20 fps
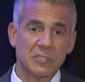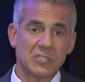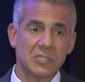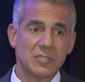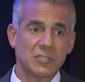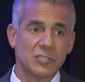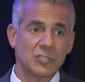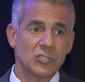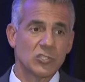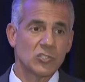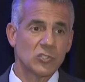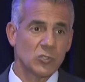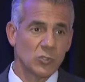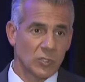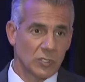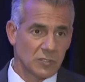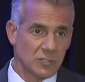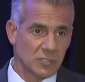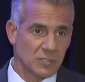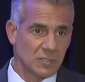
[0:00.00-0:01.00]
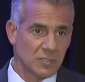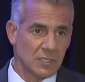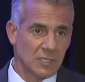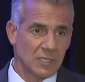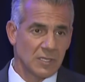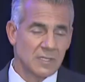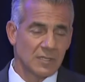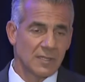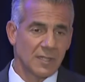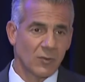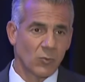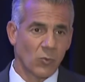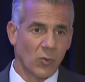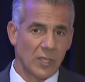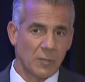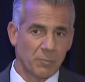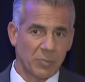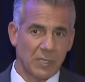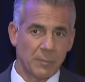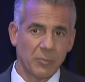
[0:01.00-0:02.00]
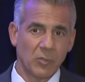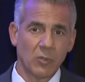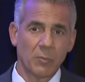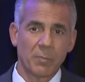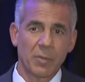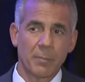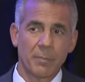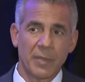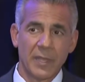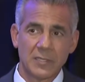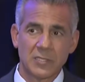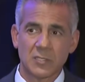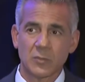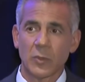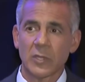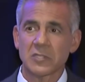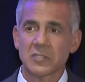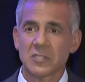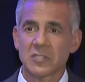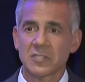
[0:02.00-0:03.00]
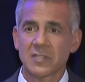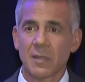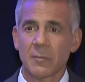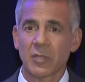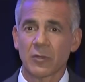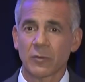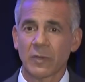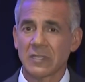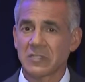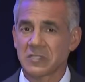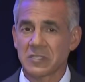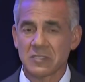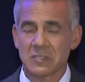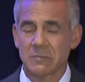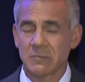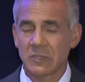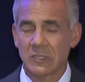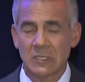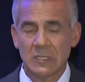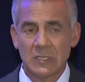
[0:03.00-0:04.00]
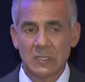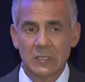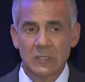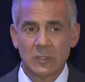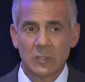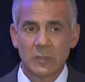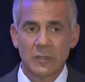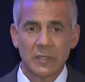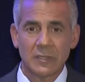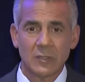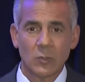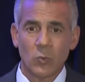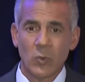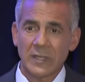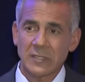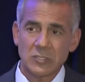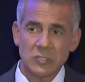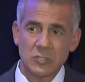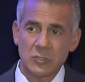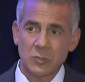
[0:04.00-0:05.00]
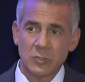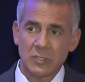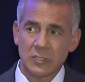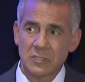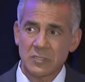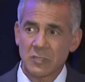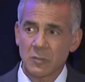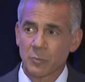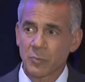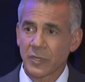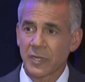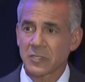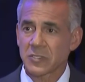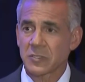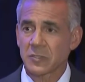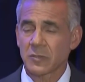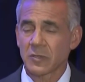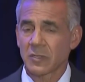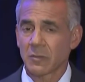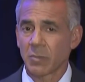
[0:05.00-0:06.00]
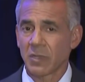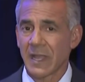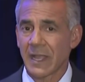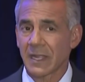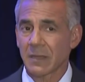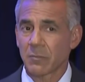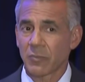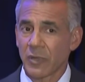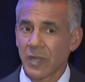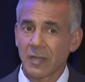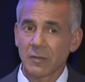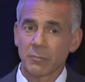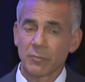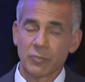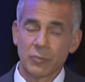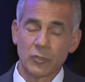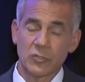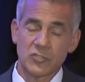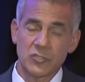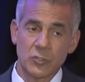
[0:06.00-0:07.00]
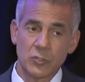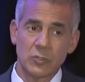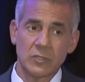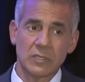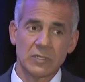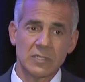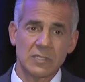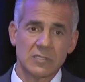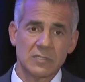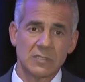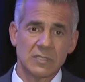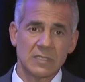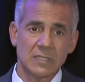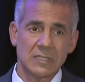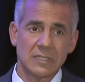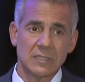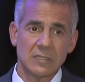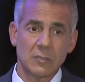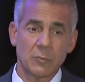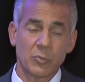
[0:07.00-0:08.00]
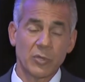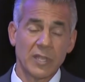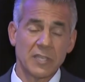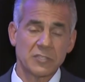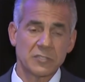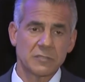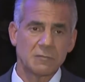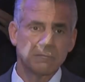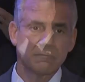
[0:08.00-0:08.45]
be teaching students that white people perpetuate systemic racism or that the white student is the oppressor or the black and brown student is the uh, the oppressed.